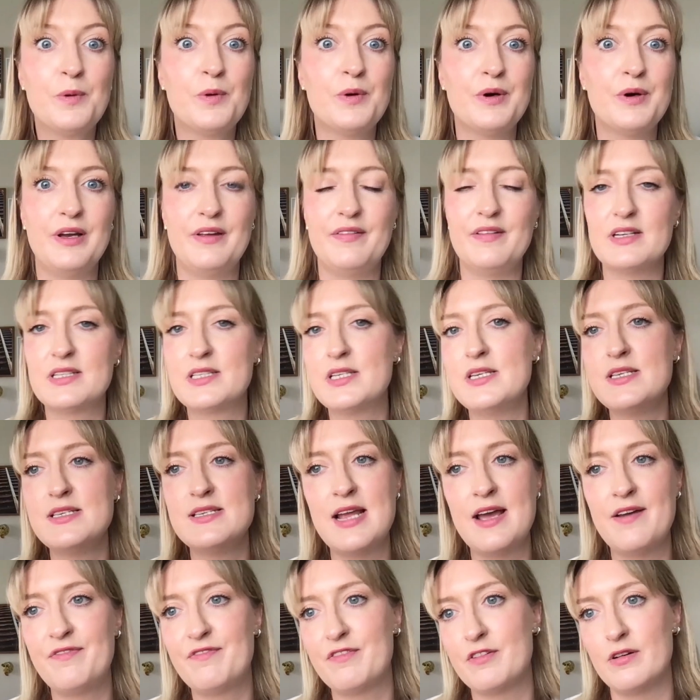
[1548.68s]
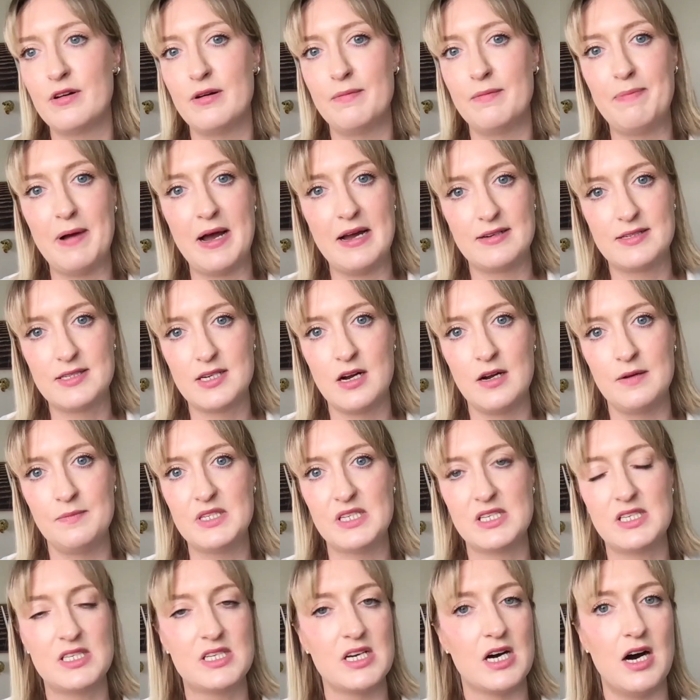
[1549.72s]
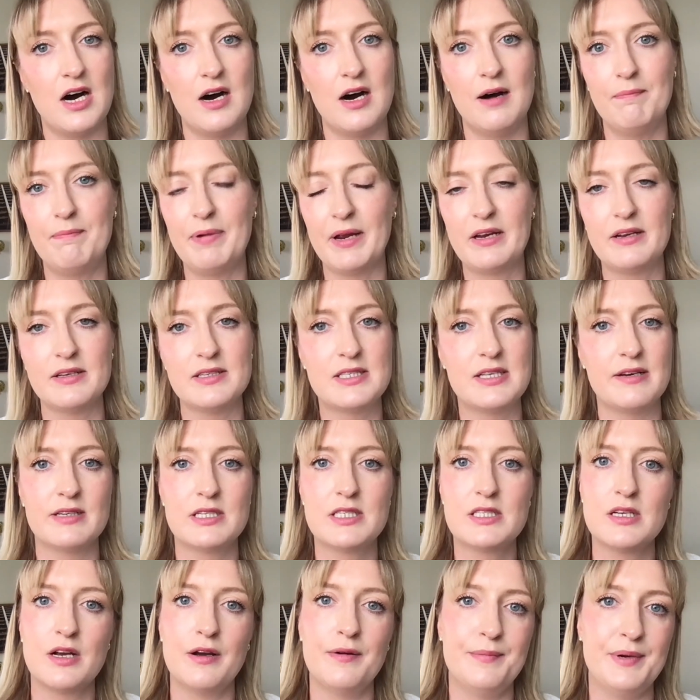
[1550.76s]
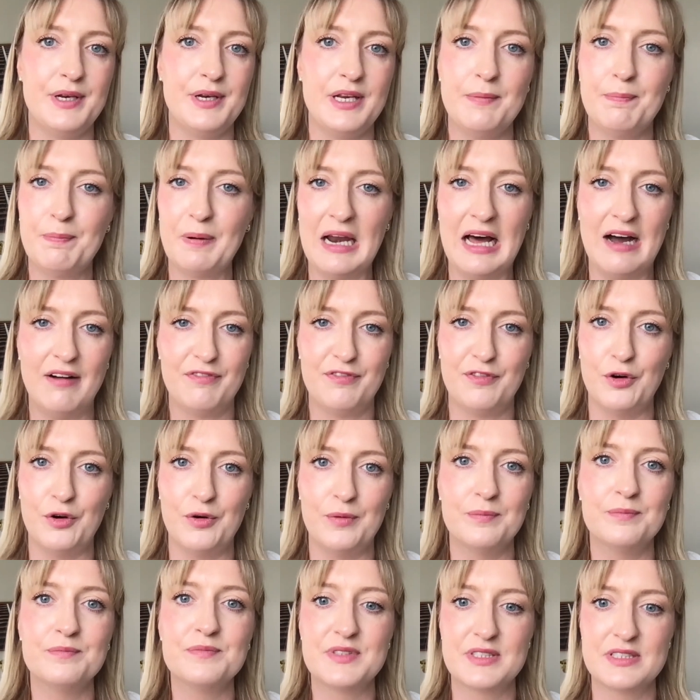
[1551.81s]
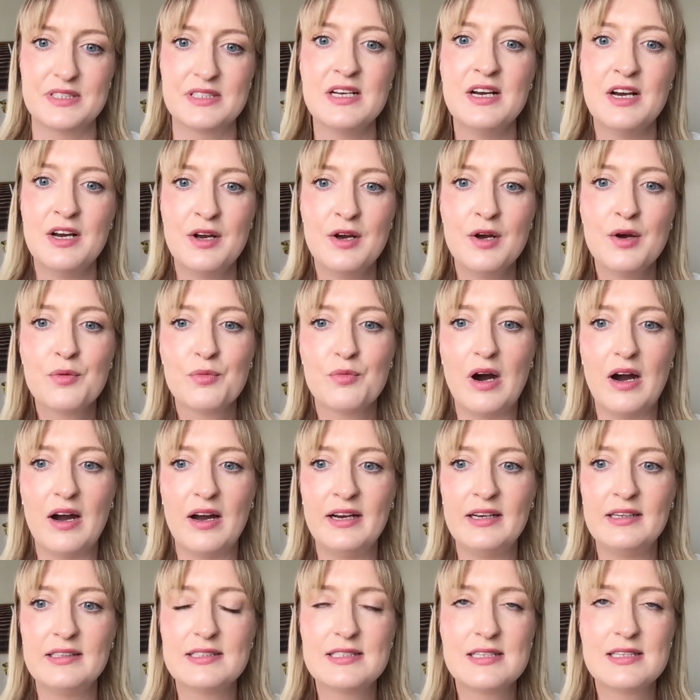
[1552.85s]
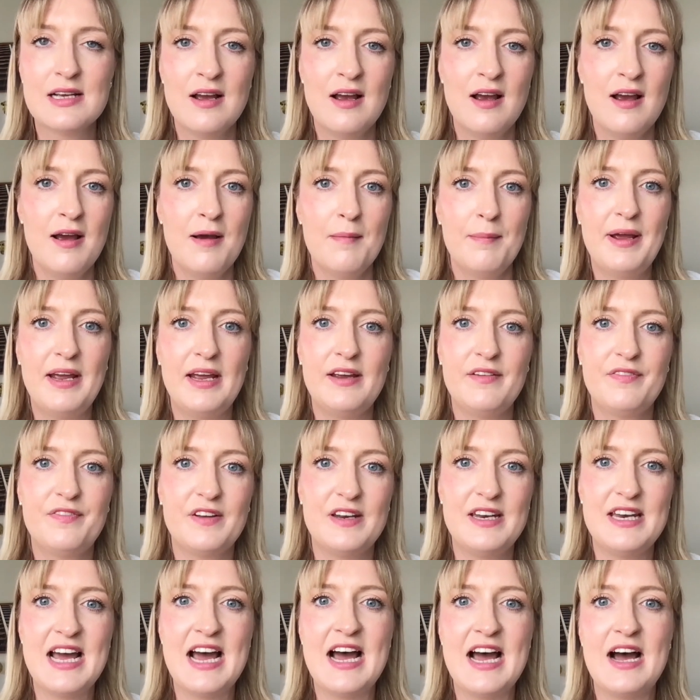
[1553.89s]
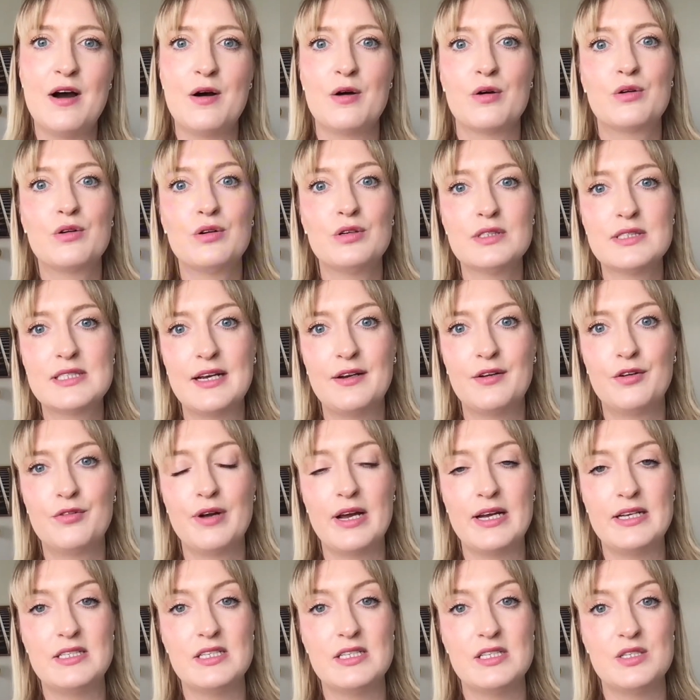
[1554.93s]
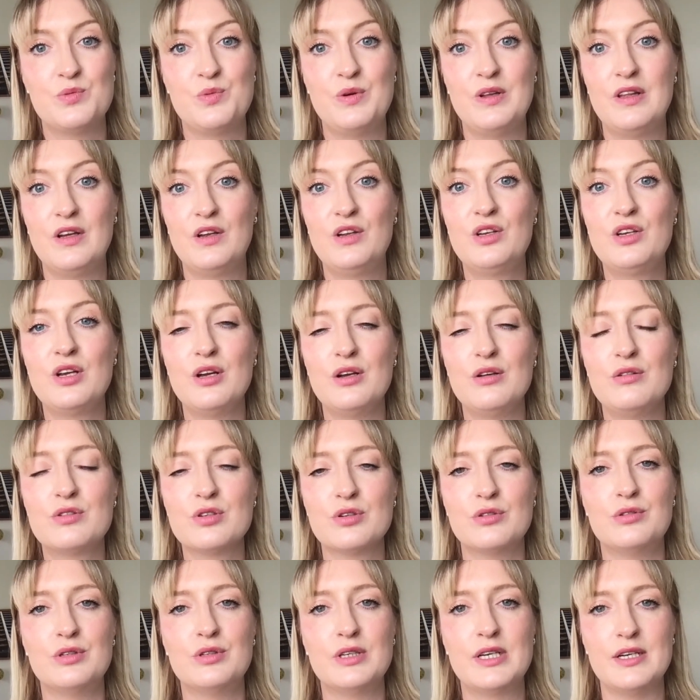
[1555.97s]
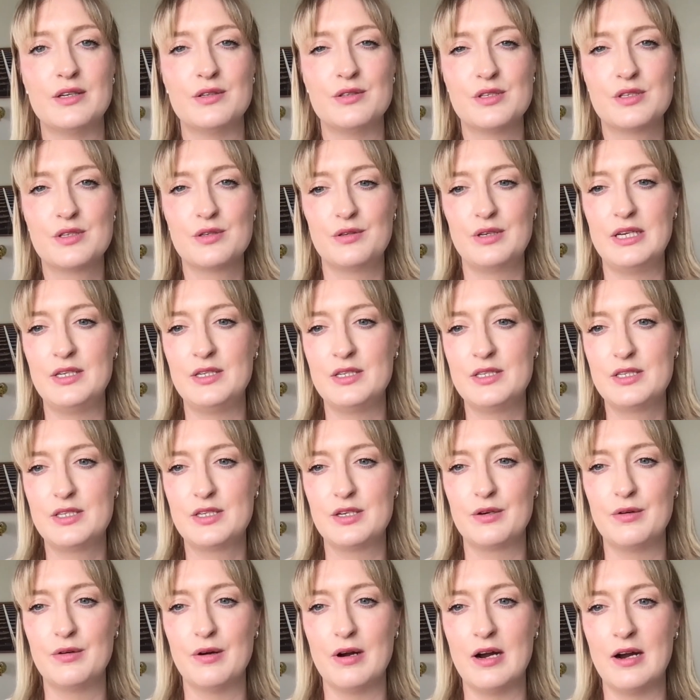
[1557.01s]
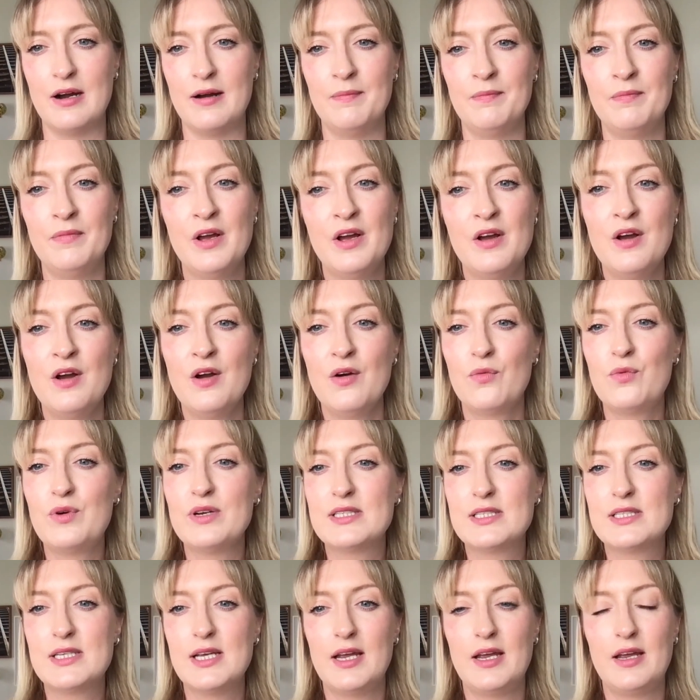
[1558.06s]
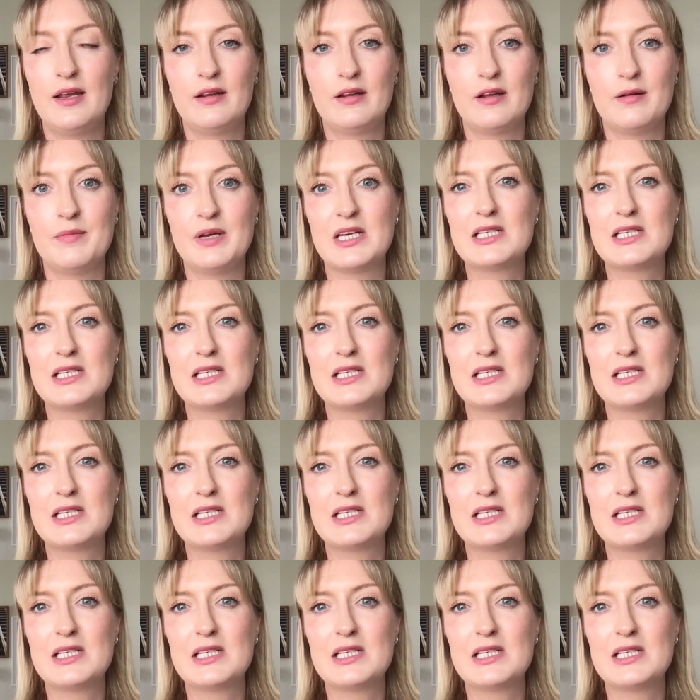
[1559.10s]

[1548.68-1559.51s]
point, there's never a bad time to start because there are so many platforms, right? But even now, content creators with a huge audience on Instagram, we're seeing them